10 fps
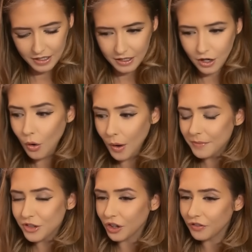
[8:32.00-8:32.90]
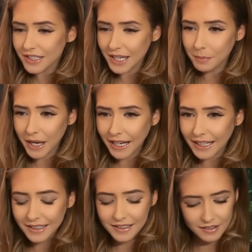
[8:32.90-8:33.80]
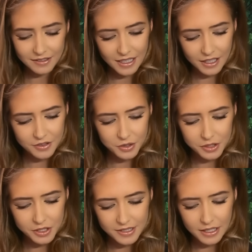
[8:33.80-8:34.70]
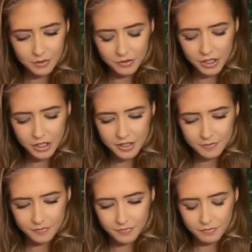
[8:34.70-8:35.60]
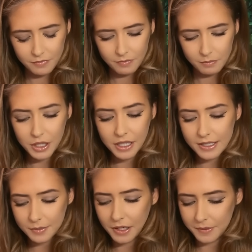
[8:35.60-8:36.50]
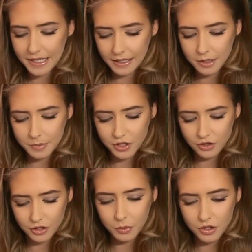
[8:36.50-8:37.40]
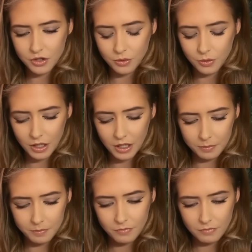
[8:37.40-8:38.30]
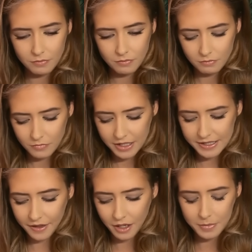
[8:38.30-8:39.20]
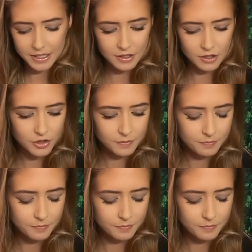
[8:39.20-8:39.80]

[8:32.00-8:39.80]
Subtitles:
Oh, I've shuffled him back in, the Knight of Swords in reverse. But it is what I was saying. This person just wants to send that message.